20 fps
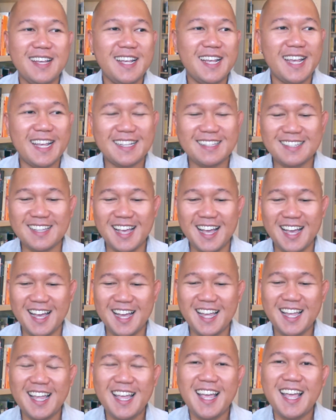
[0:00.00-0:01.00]
It's
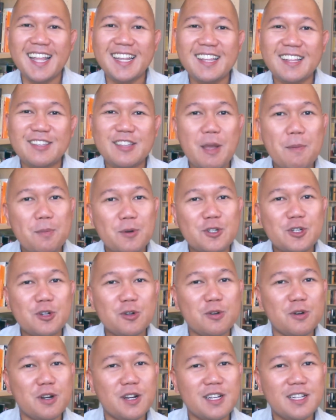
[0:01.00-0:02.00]
the
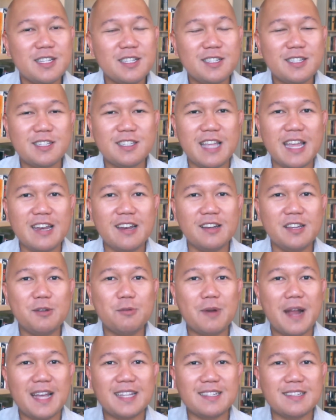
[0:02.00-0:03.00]
temperature steadily
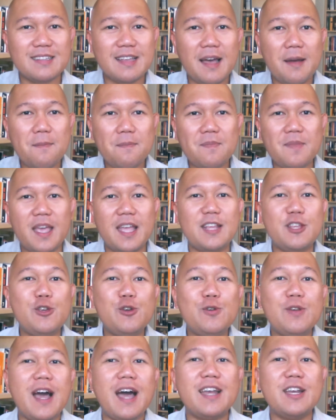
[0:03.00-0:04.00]
rises up and
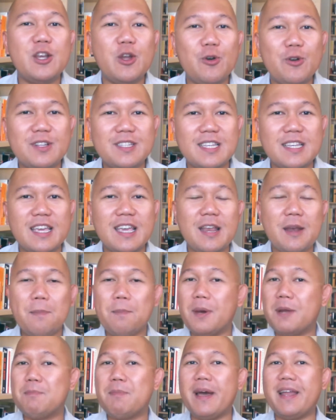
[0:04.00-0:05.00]
you not noticing it,
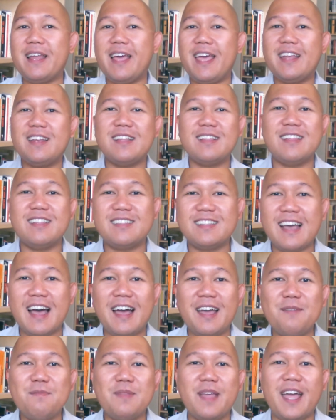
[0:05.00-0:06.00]
but by the end of the
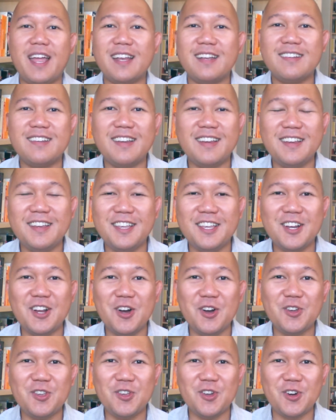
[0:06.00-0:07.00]
time that
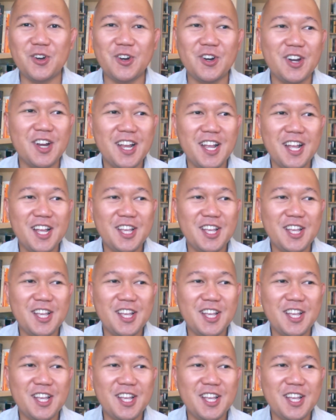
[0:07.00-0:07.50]
you're